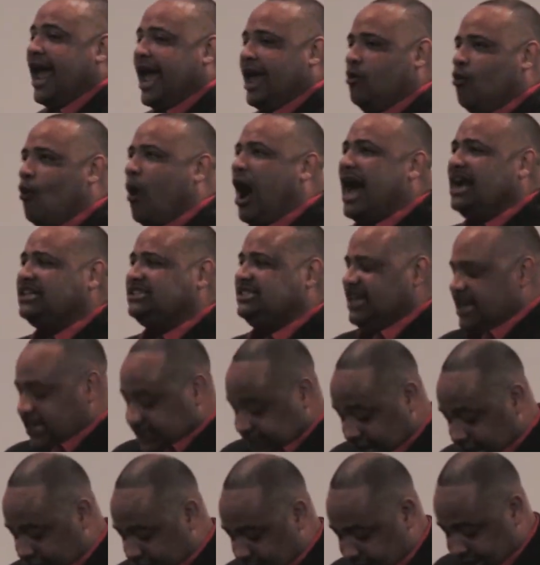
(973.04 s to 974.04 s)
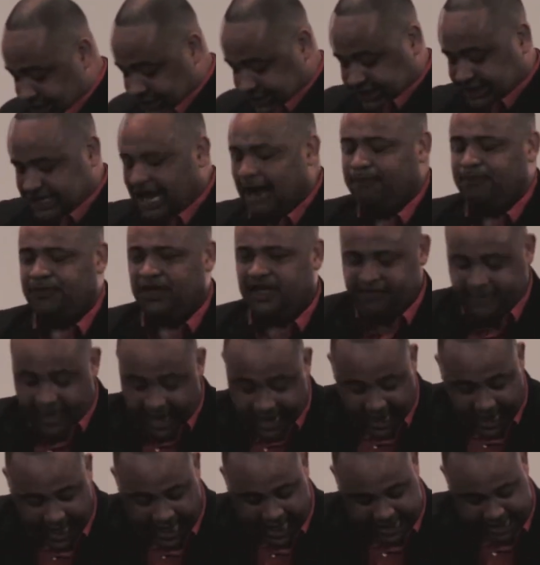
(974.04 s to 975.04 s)
And watch this, it's something
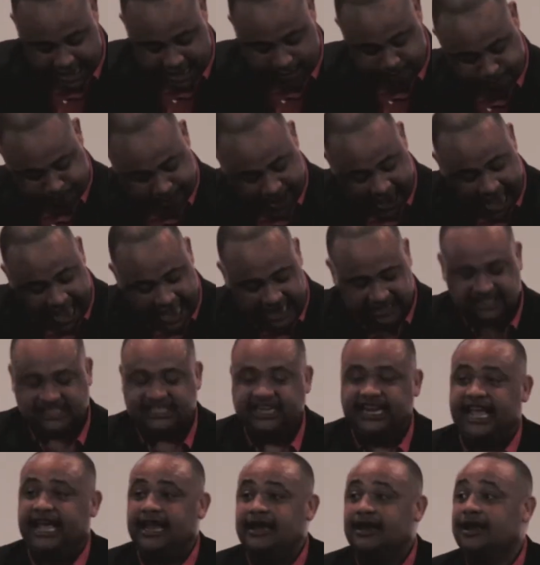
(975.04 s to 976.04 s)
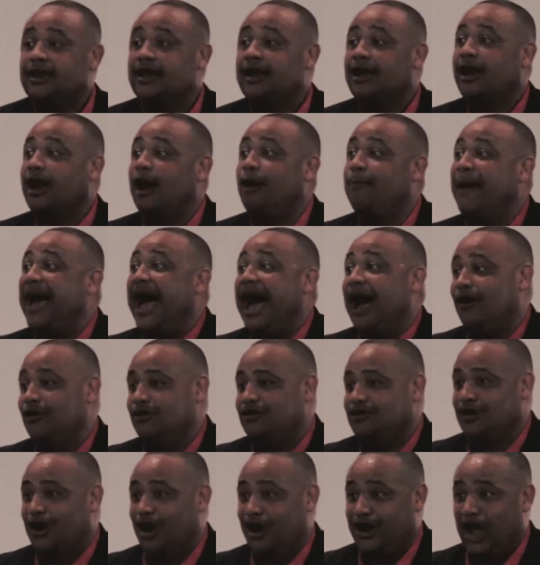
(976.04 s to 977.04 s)
that I am passionate about.
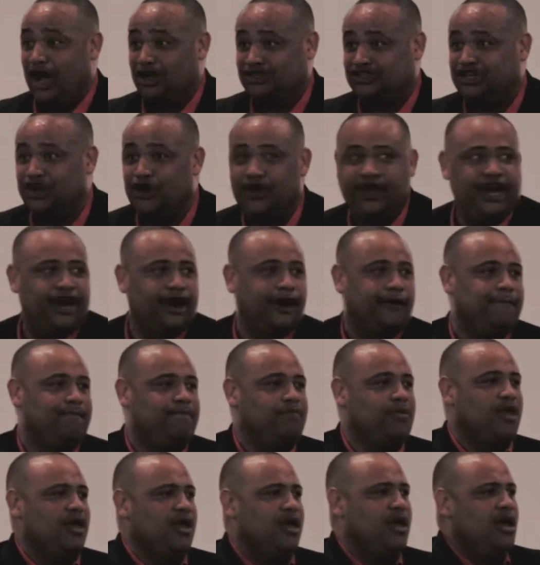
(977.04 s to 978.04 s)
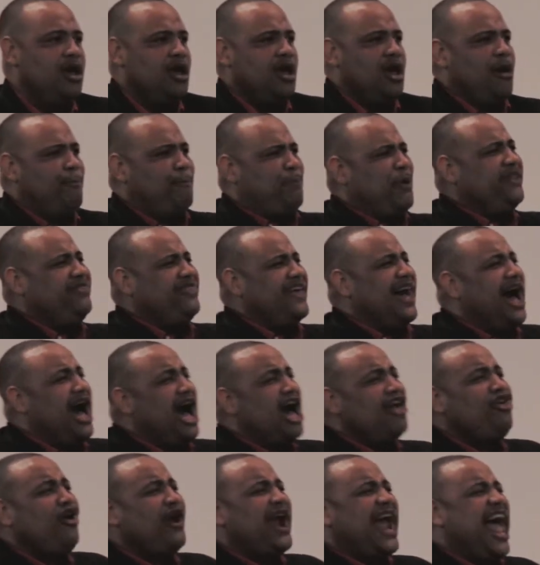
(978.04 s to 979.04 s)
Are y'all still here? But the
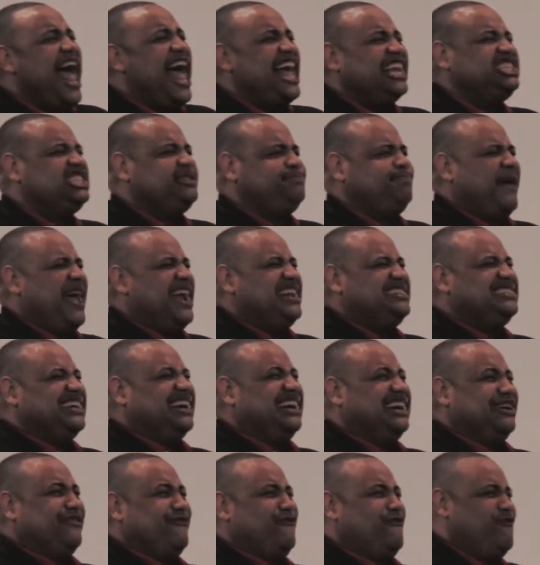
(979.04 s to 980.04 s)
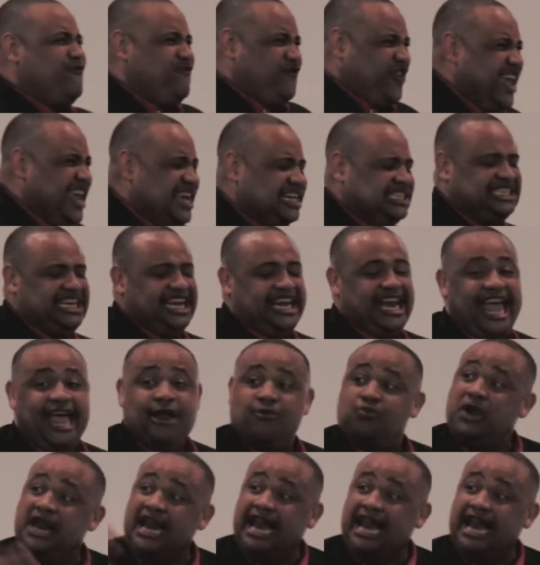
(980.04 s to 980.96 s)
other aspect of vision and